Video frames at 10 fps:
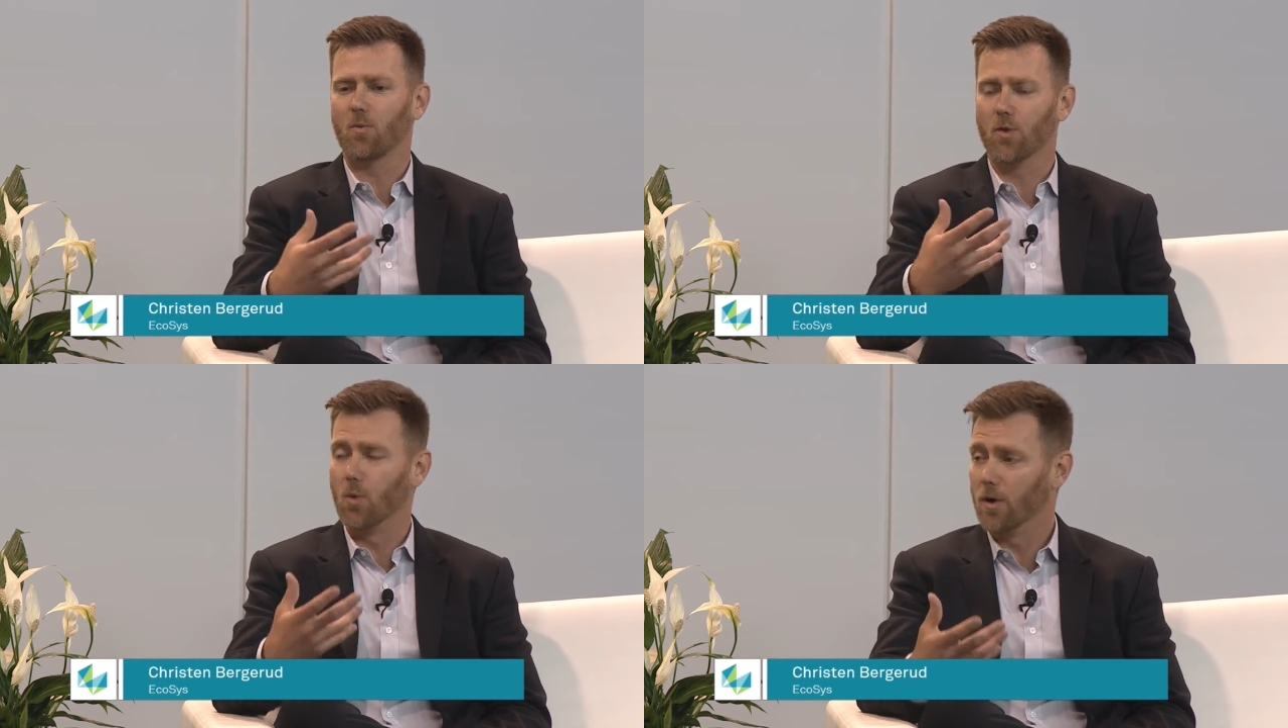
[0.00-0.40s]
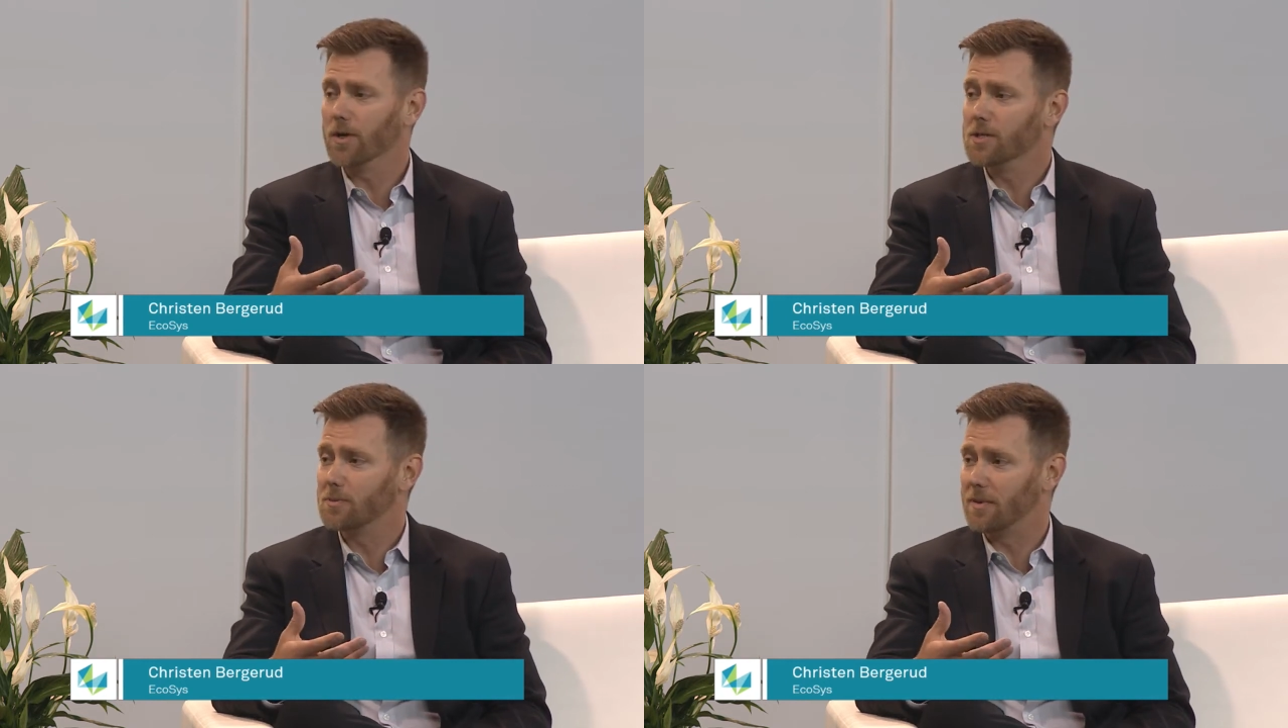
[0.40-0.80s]
the
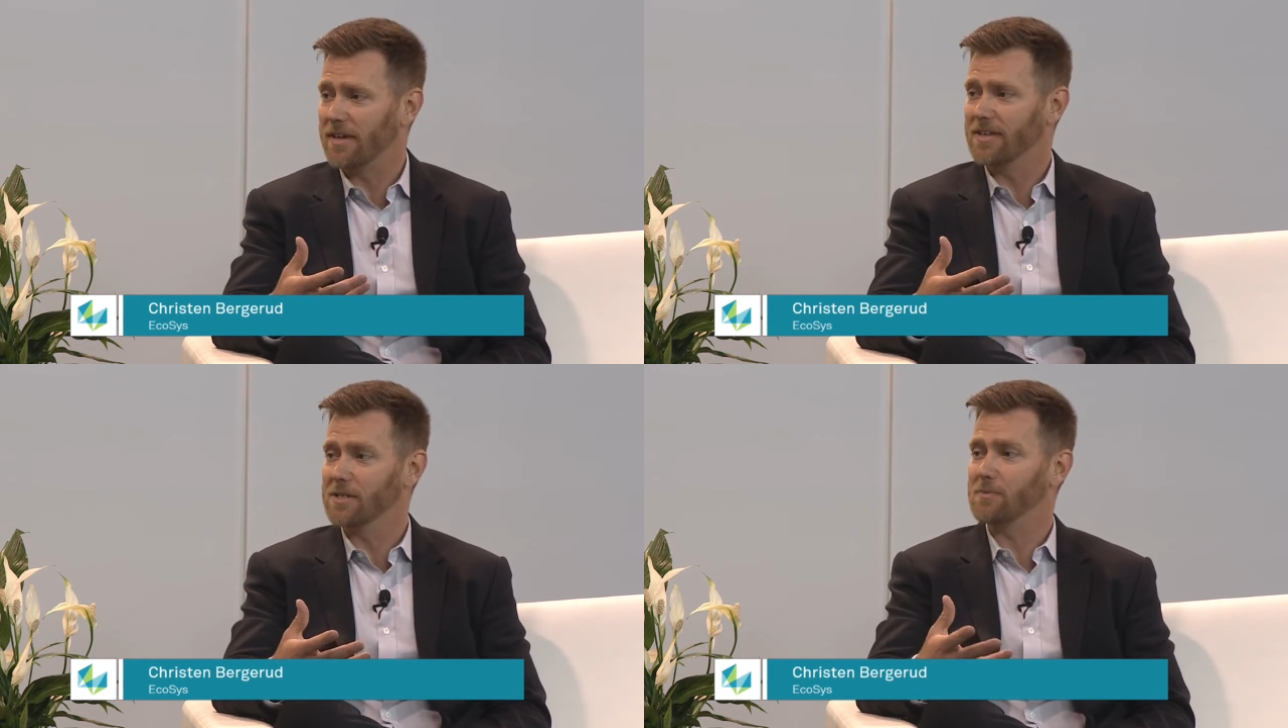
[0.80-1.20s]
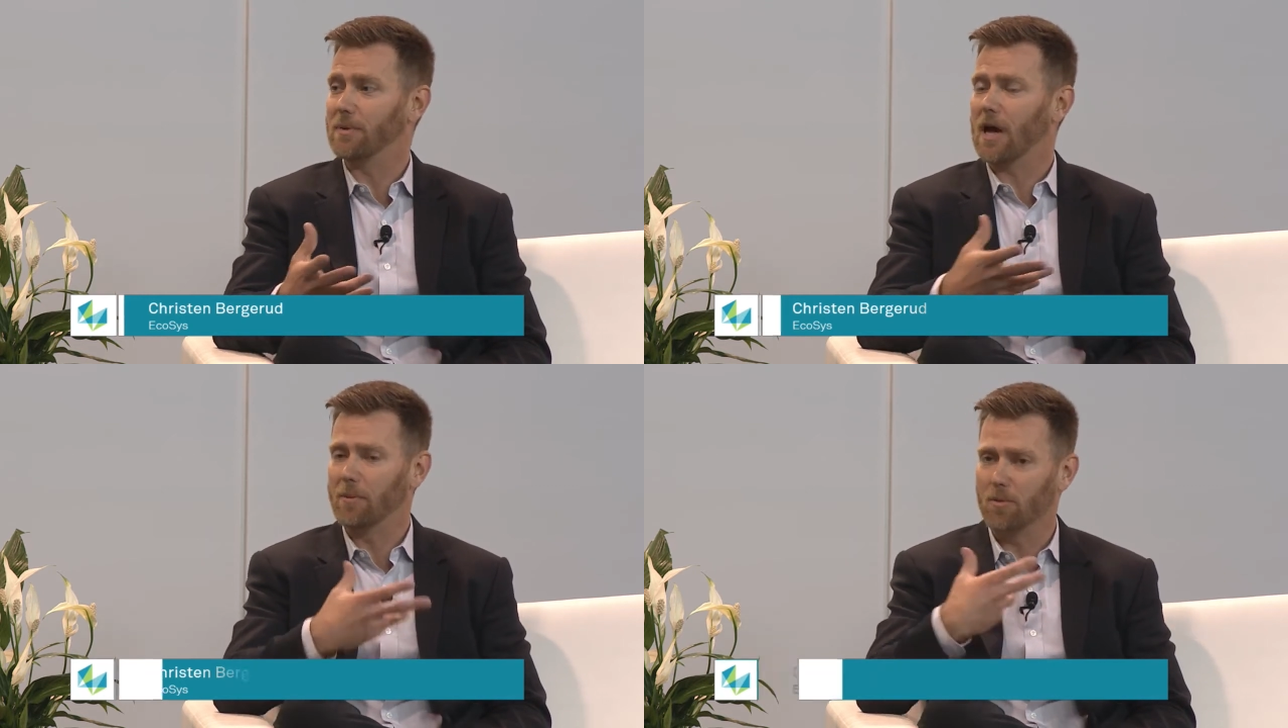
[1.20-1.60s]
world is, is
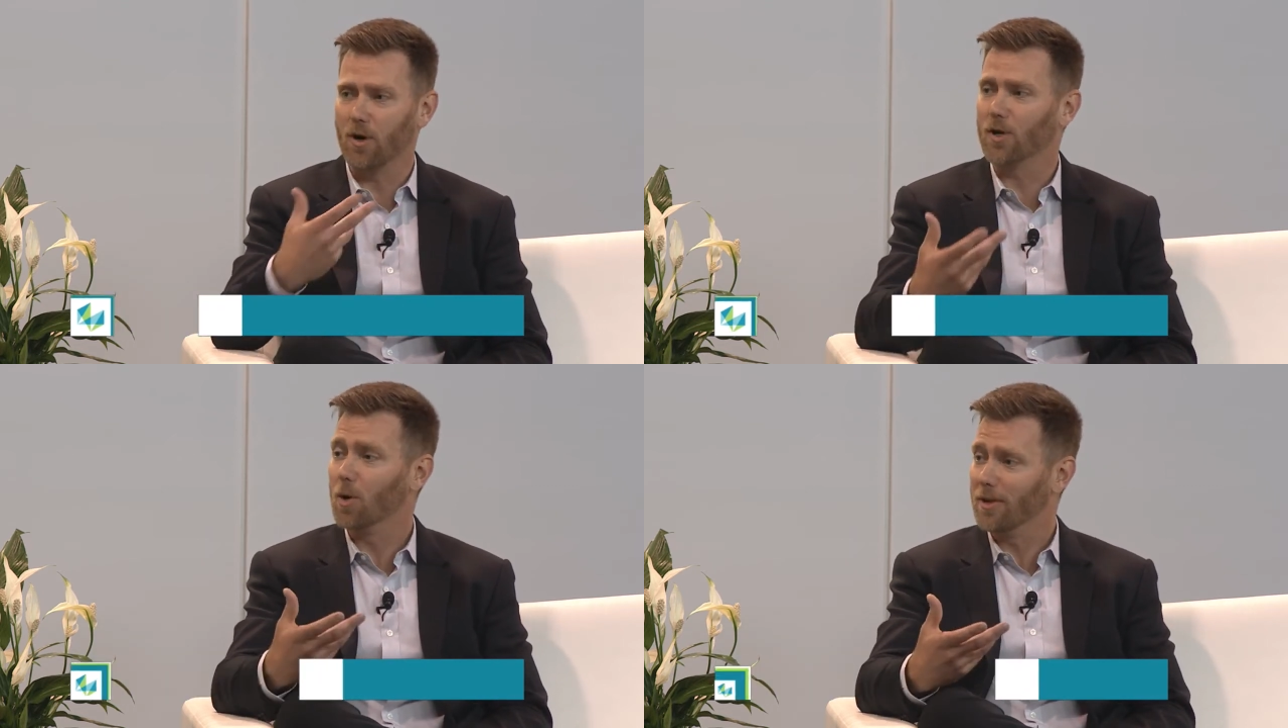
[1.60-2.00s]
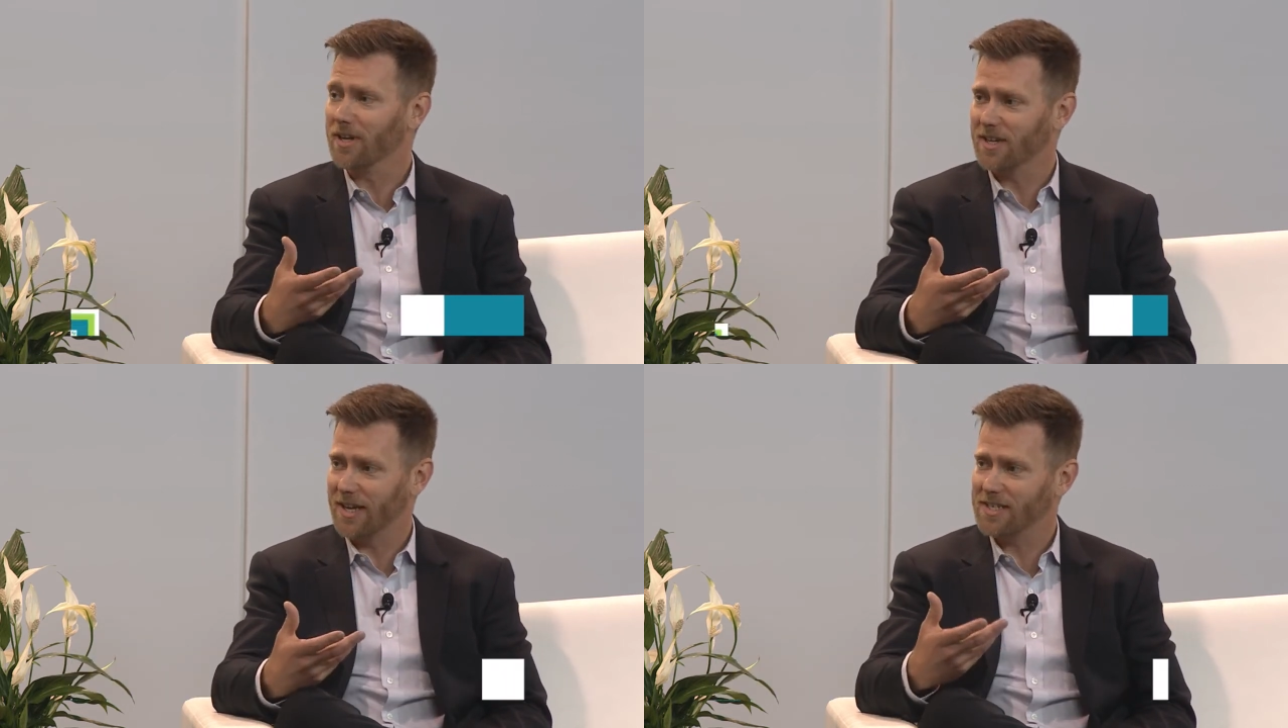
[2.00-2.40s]
becoming more
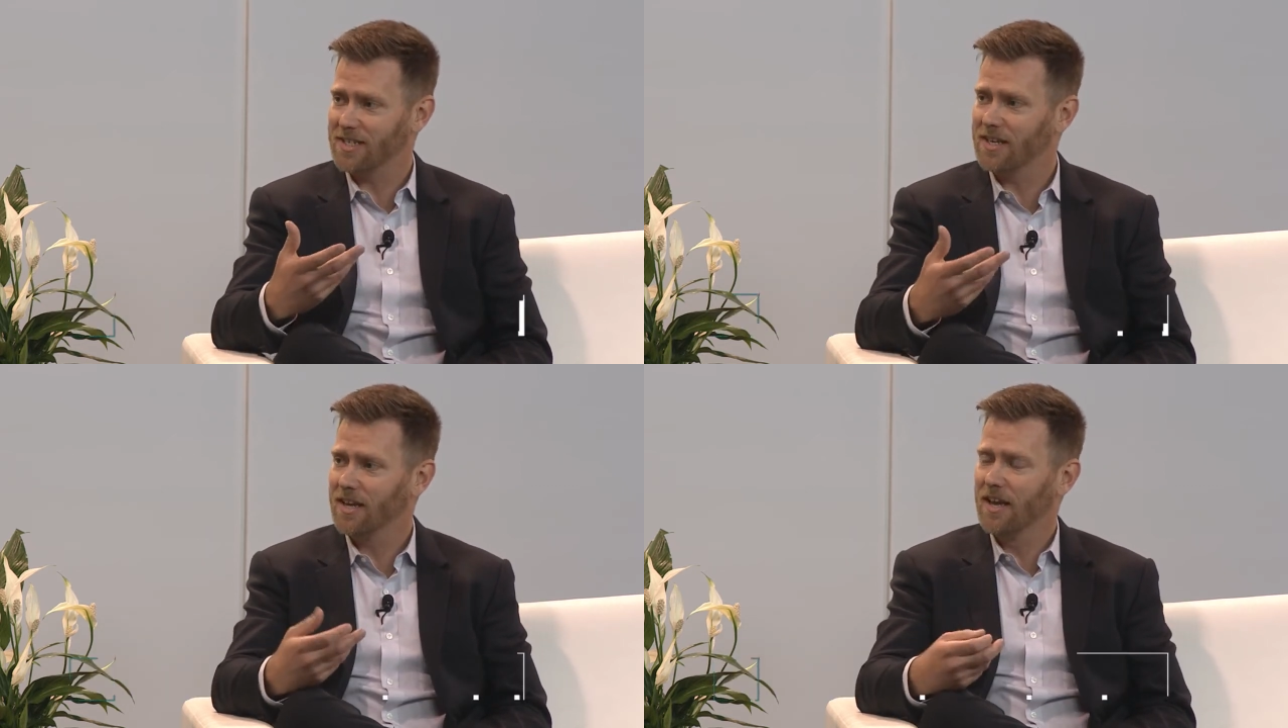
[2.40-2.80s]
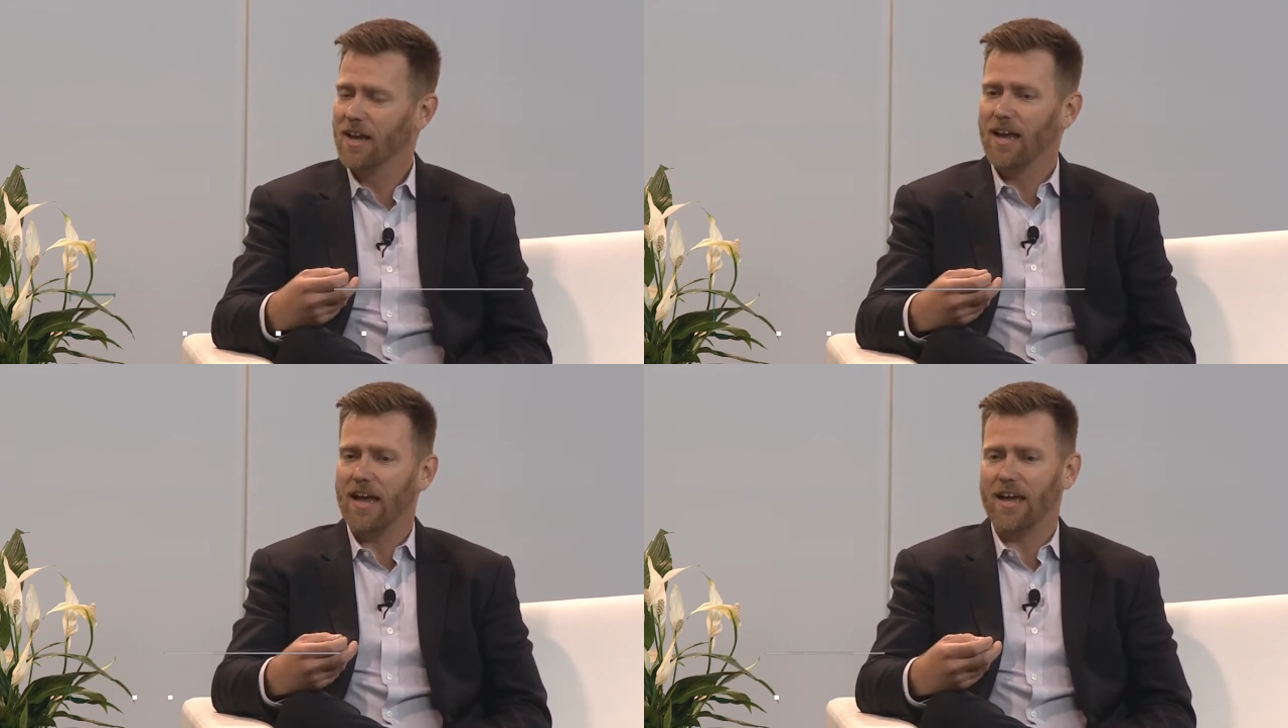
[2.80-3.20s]
globally connected,
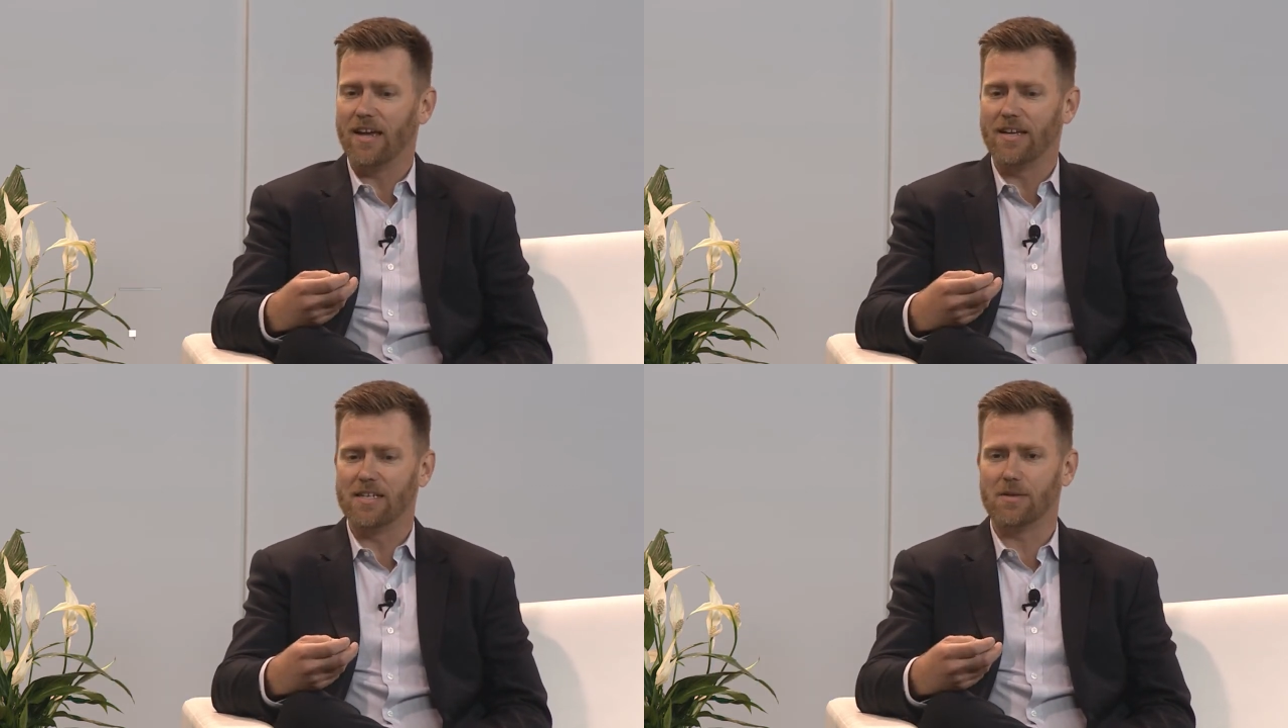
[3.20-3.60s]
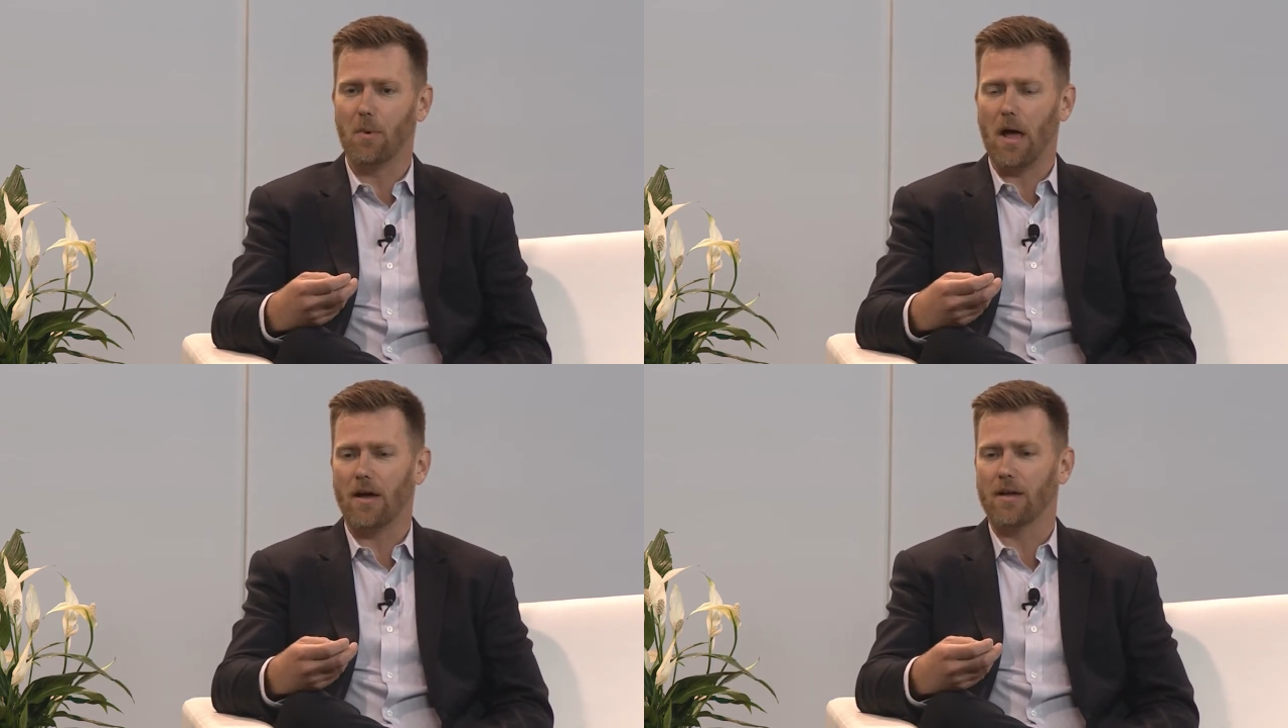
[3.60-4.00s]
and
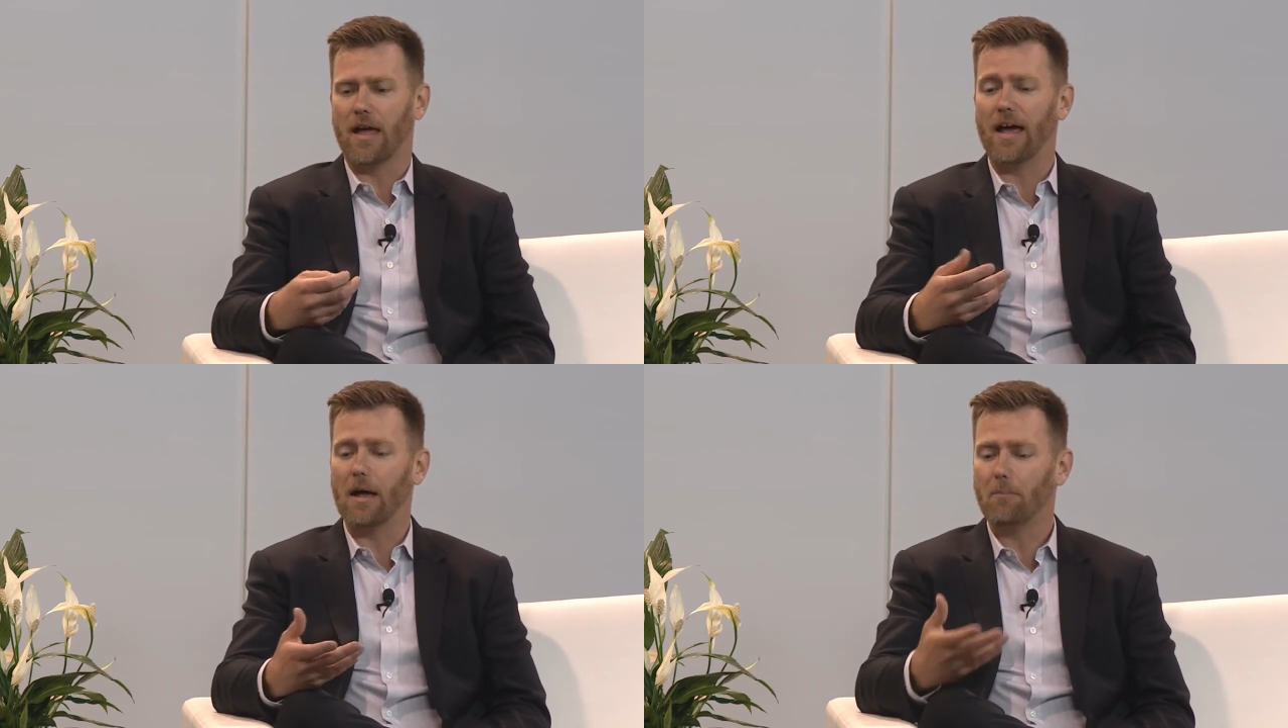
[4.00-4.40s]
uh,